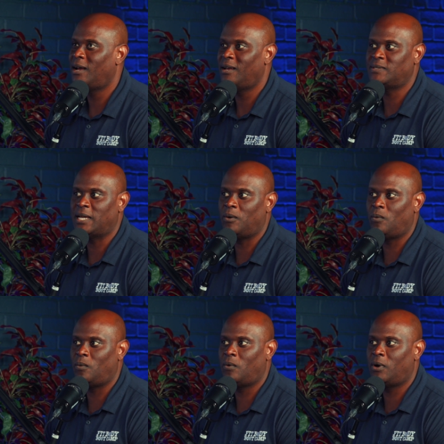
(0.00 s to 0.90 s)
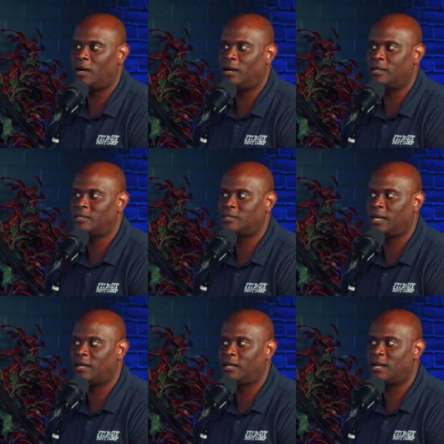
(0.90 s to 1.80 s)
I was like, "What?" She's
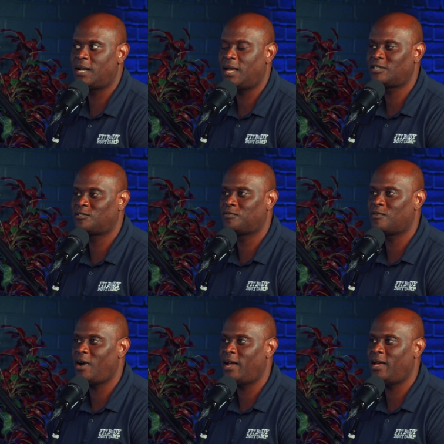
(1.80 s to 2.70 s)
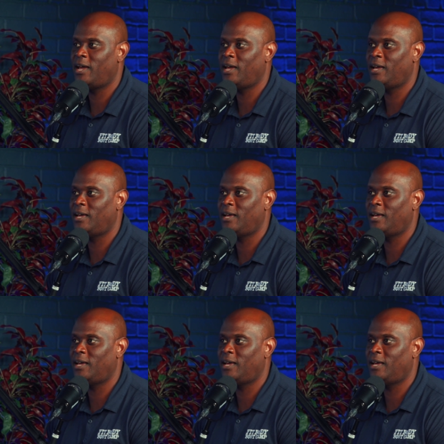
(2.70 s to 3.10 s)
like, "Next Friday